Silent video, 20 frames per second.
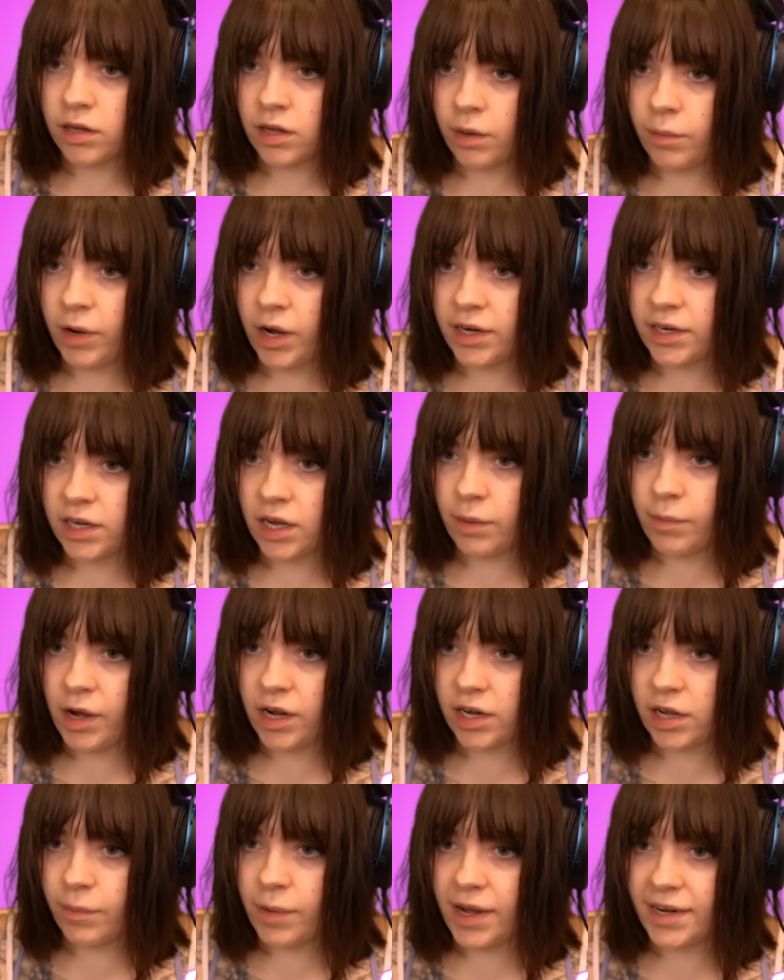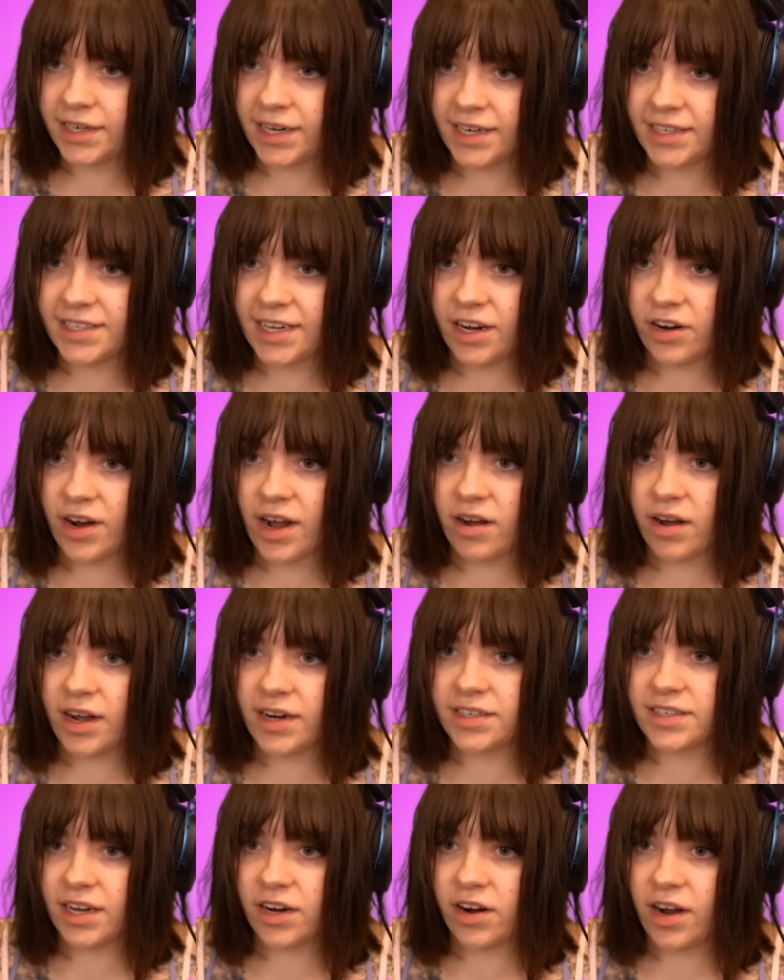Come on, come on, come on. Gotta take her out,
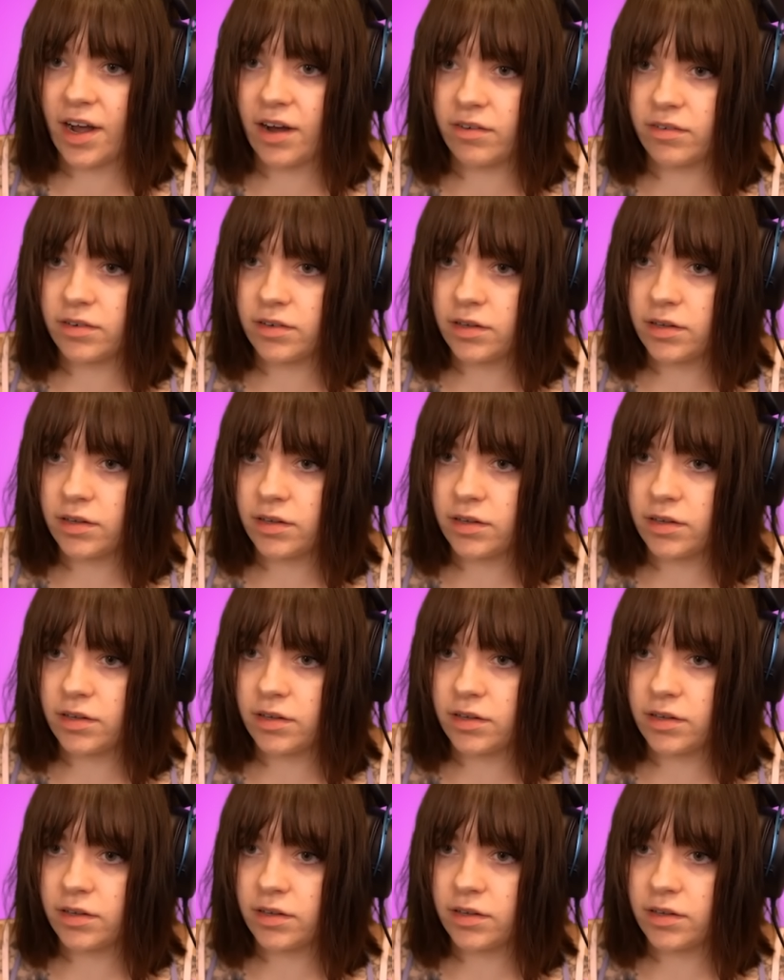gotta take her out.